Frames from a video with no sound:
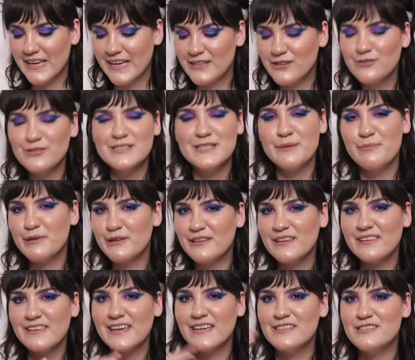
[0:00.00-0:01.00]
don't
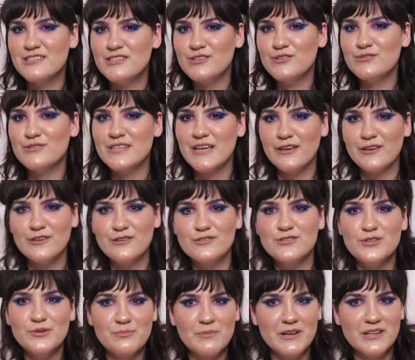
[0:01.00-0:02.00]
typically like to tell you
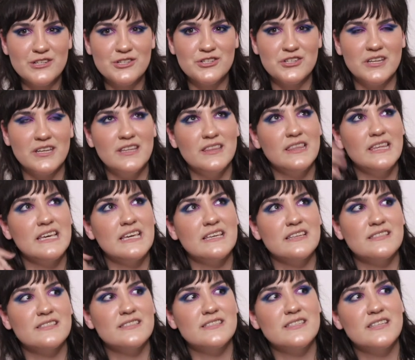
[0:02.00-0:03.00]
too much in
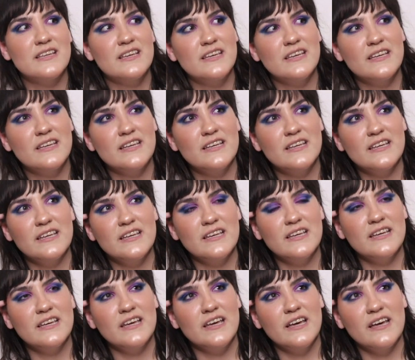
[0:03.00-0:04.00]
these
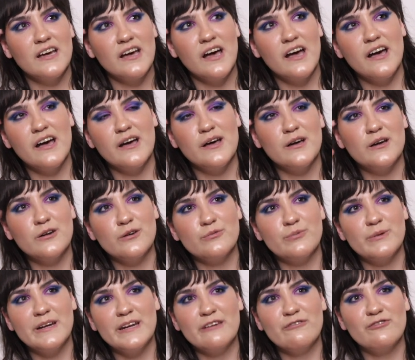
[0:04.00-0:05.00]

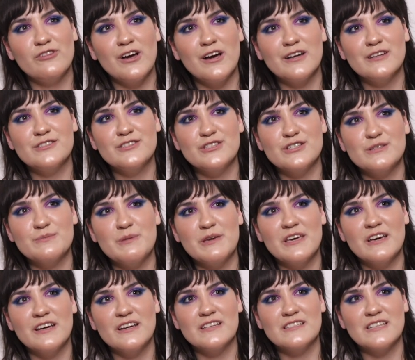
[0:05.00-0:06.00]
reading vlogs, just
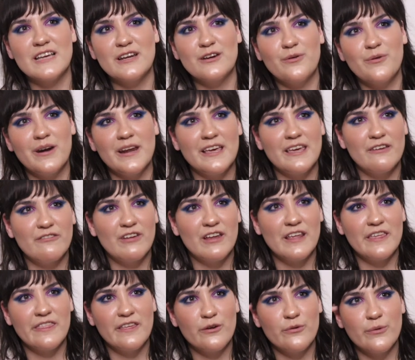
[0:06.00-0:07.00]
because I don't want to give
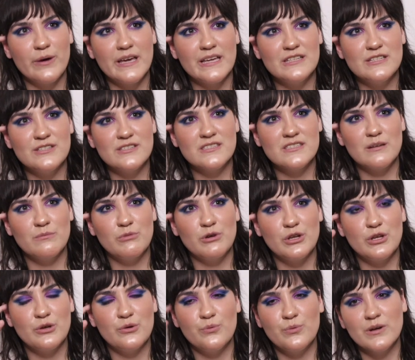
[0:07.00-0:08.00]
anything away to
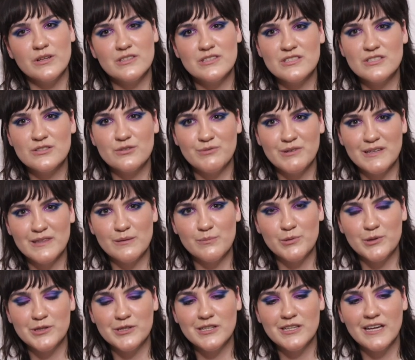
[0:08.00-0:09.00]
someone who wants to read the
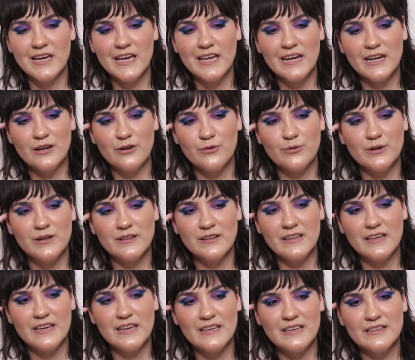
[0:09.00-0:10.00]
book, and I want
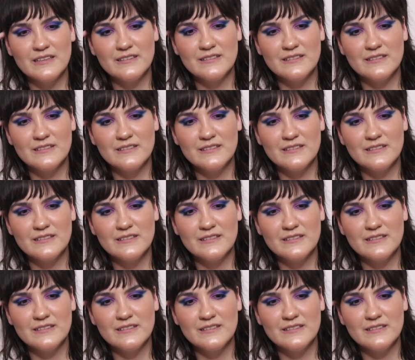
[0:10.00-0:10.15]
to